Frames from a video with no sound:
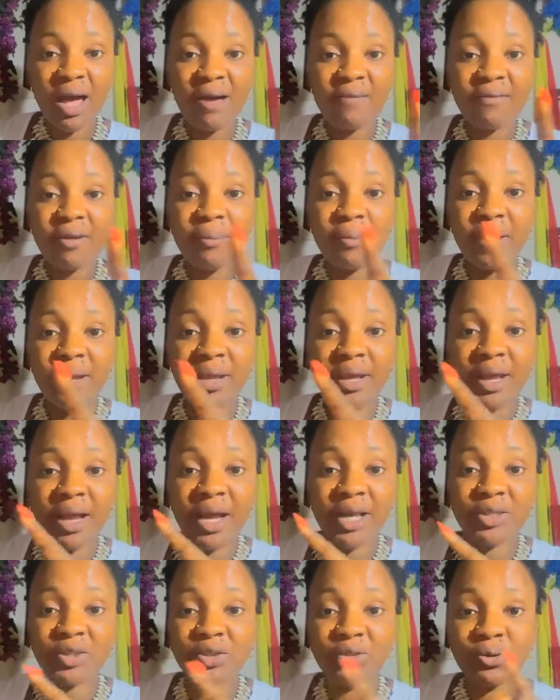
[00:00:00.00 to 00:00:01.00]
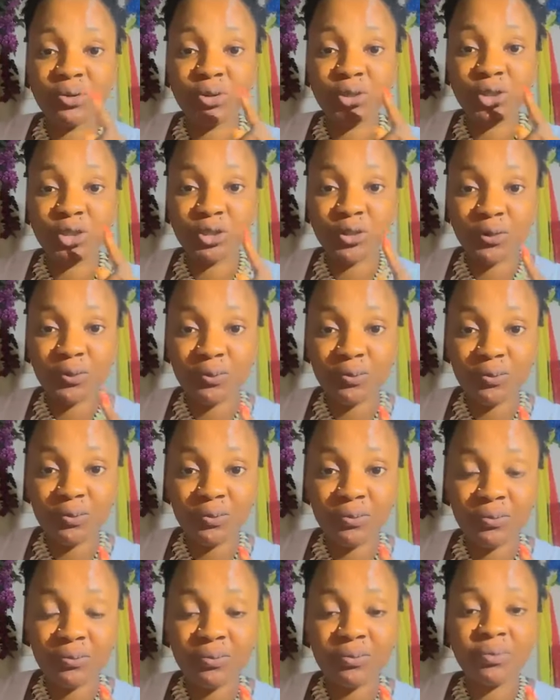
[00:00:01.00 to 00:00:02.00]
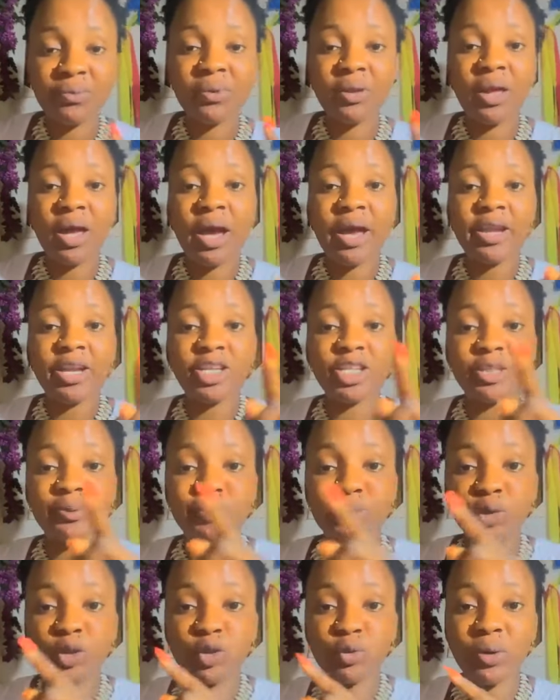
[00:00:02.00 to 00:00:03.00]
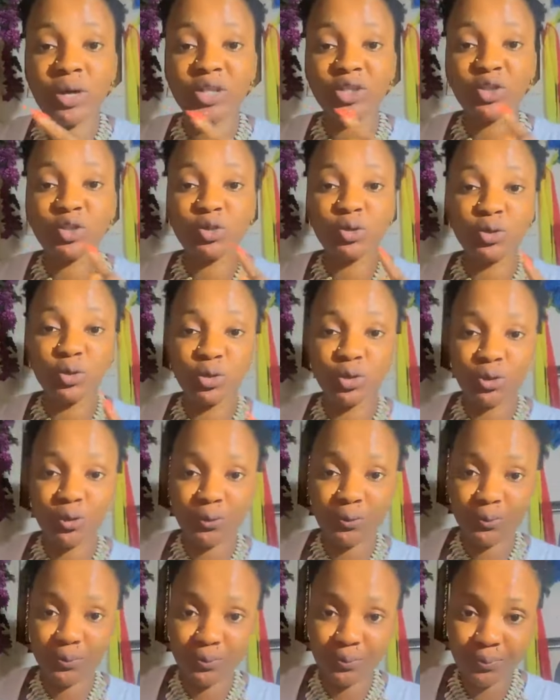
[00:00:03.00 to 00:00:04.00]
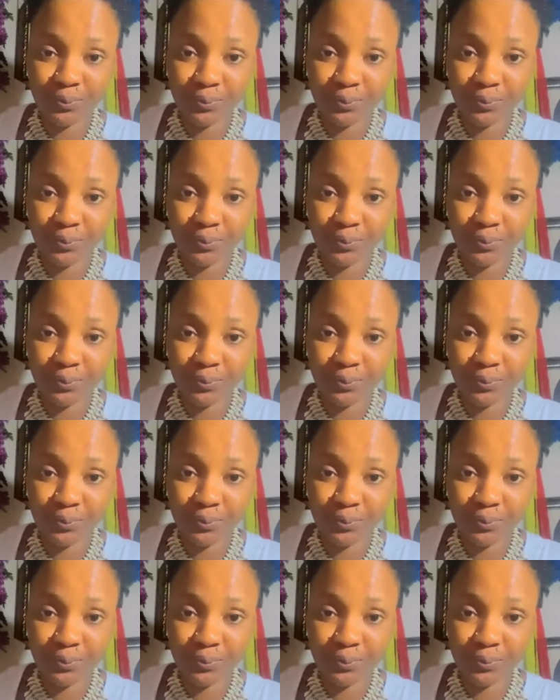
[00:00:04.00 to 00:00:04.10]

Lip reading: have a medical solution and a spiritual solution.